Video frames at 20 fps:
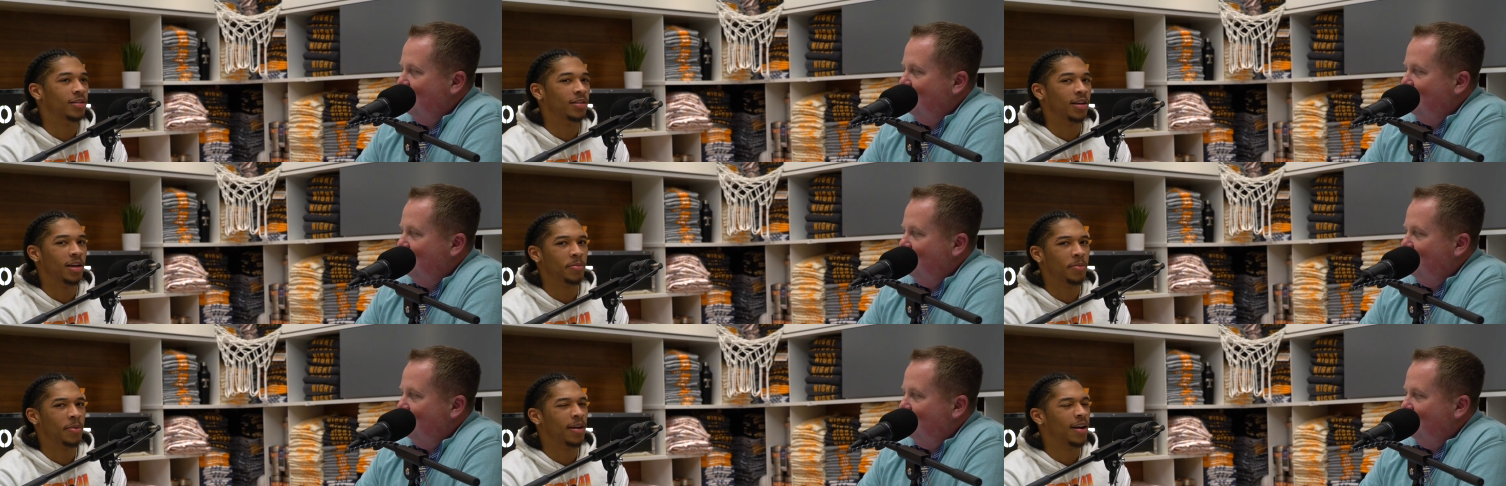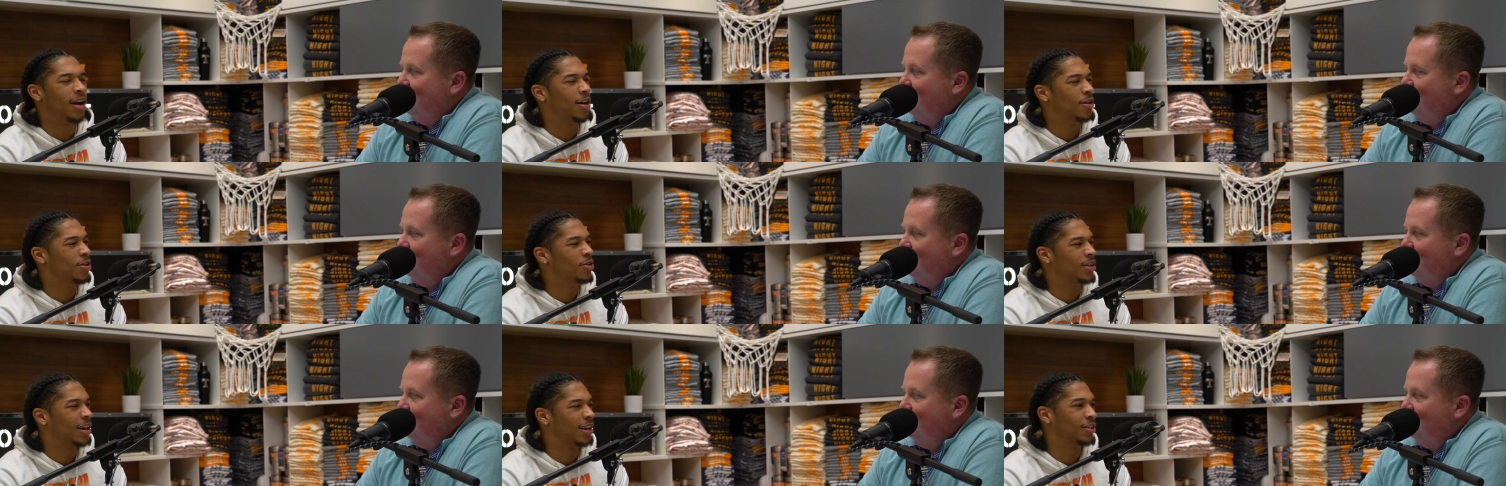Speaker 1: was like, man, how
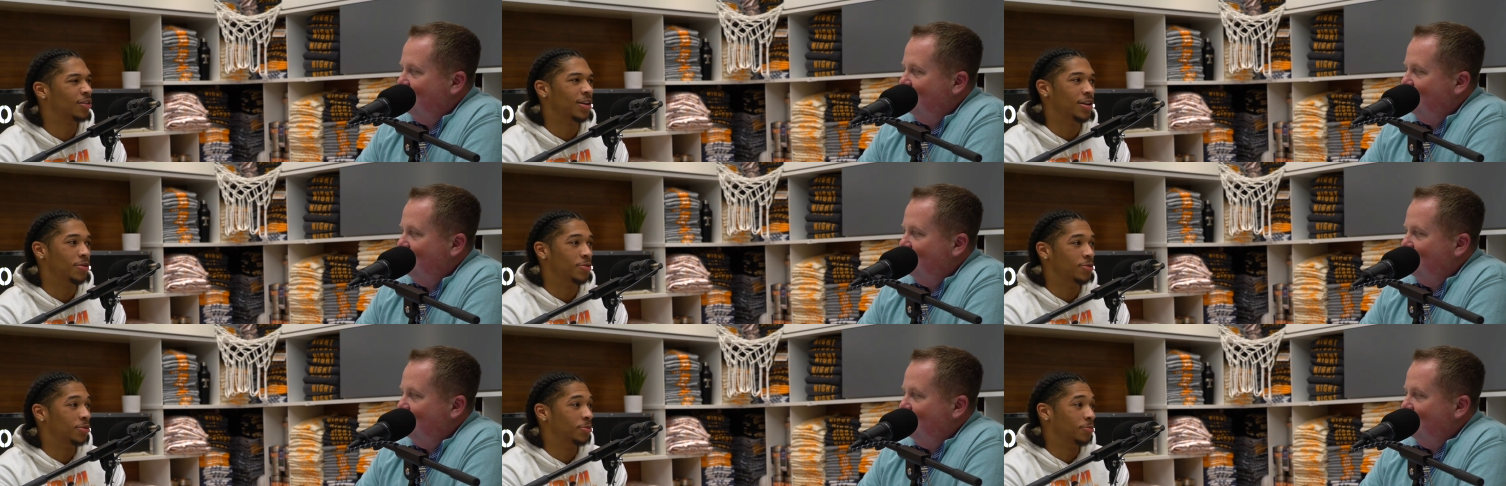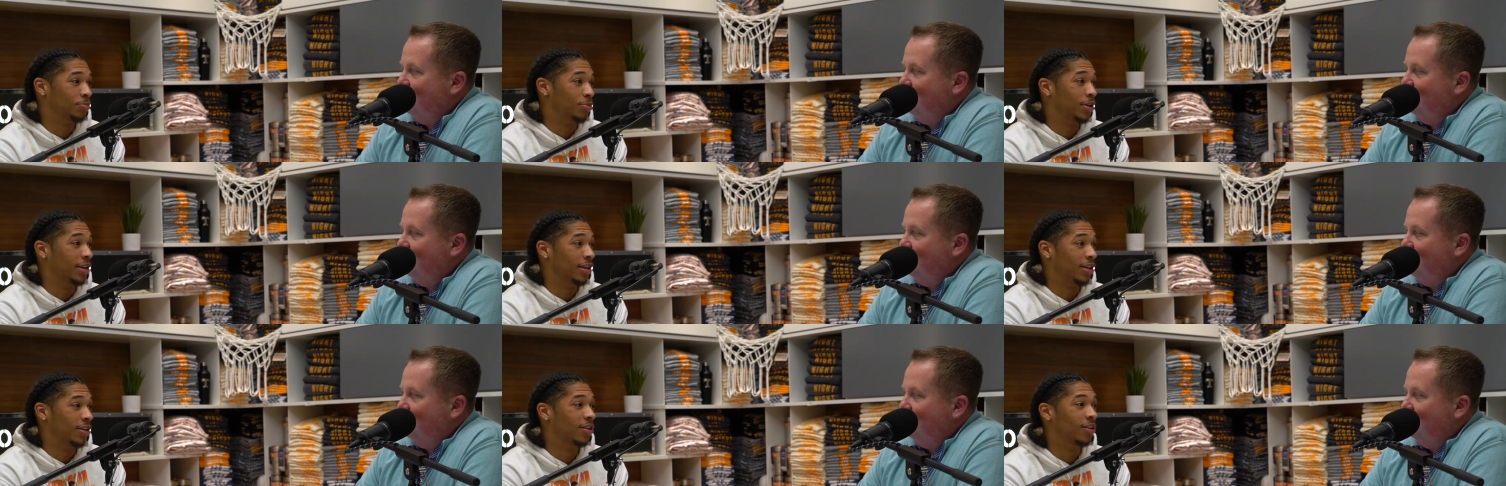old? I thought he was pretty
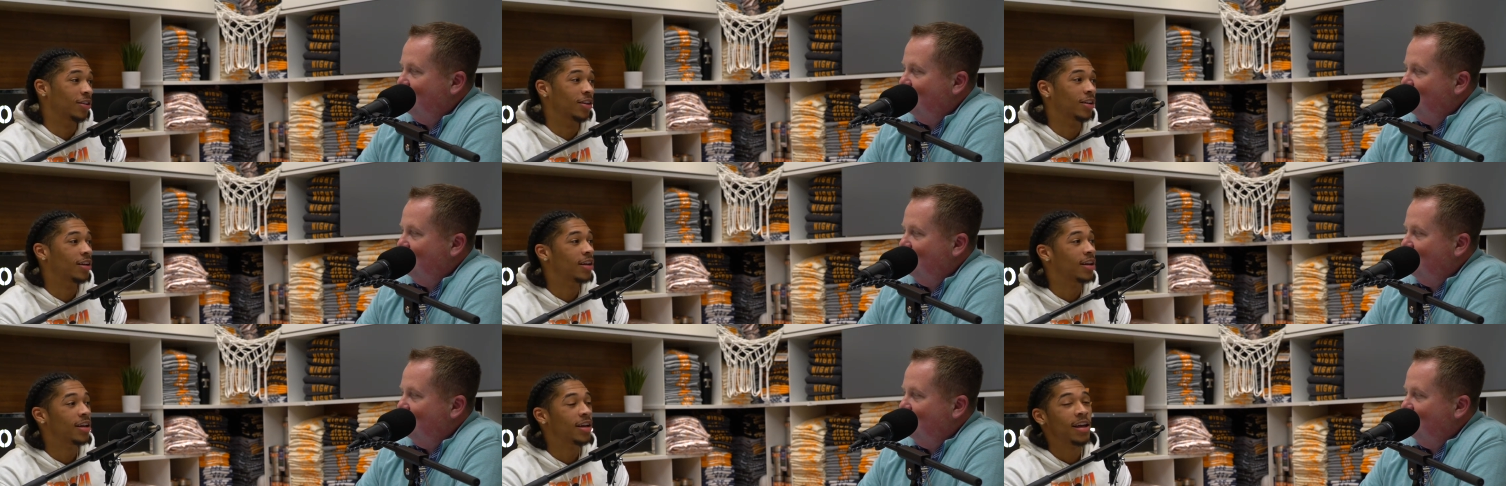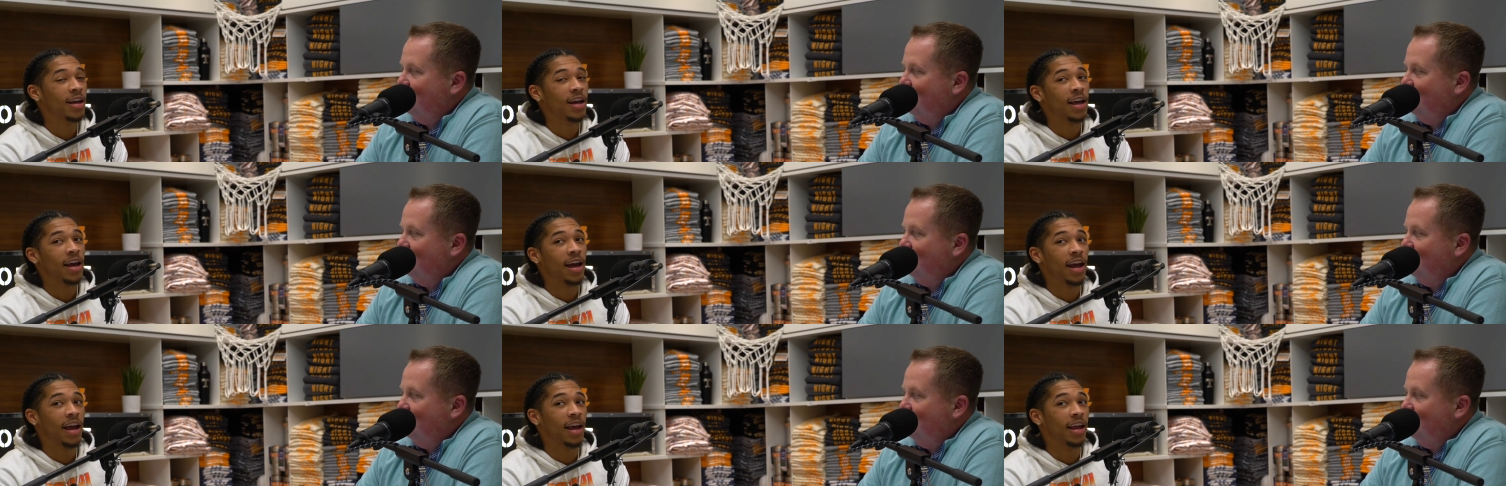young,
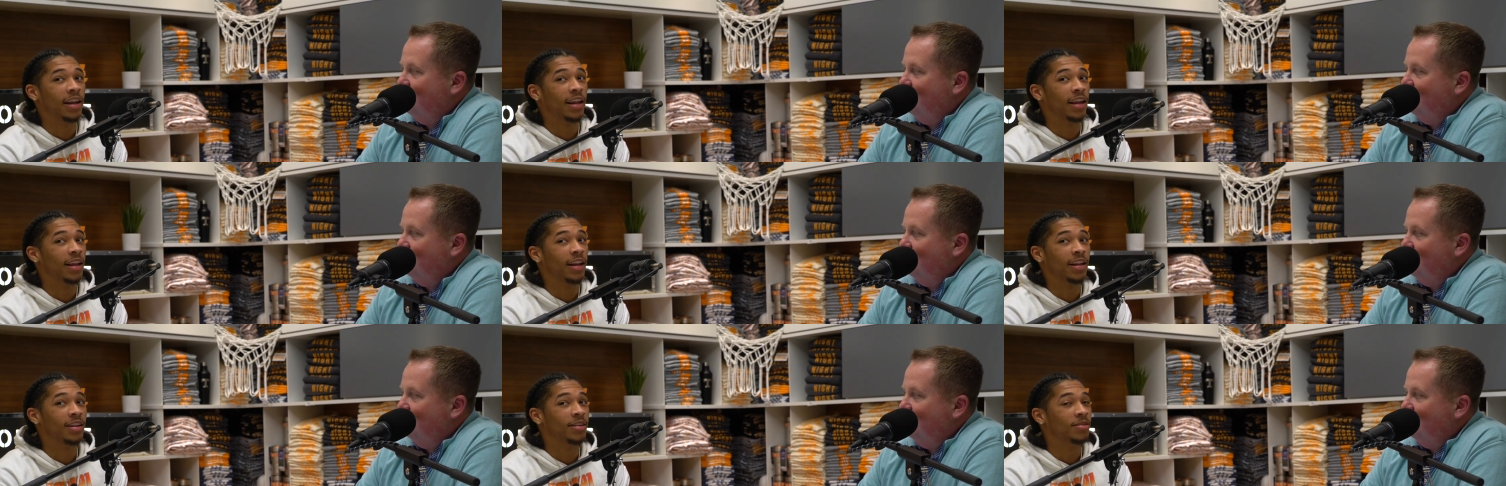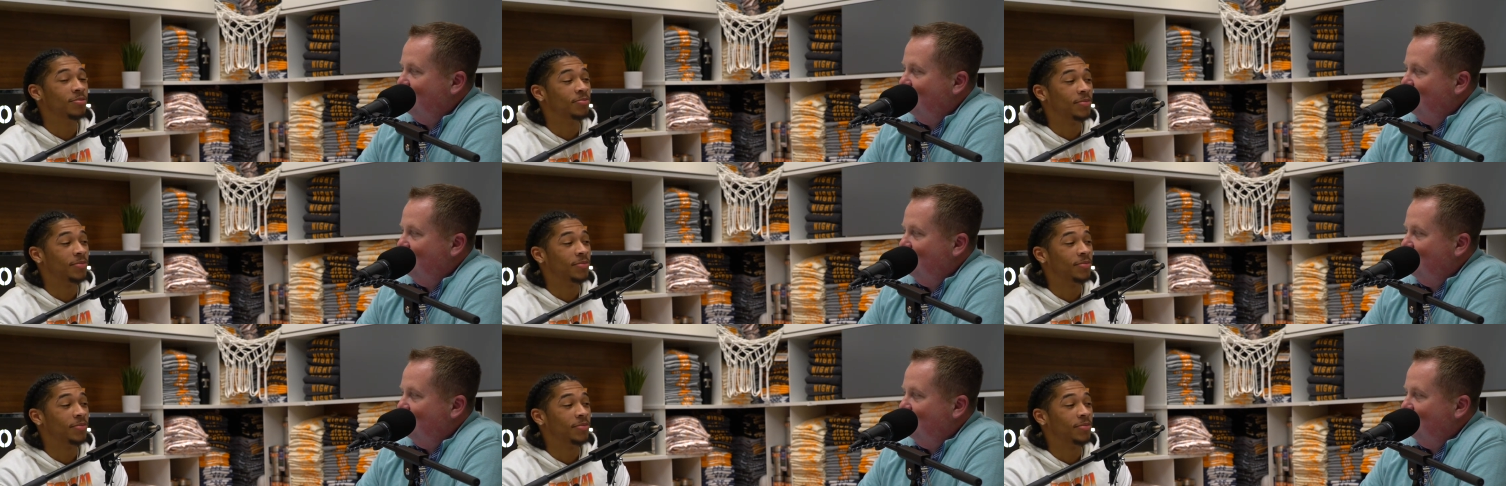and then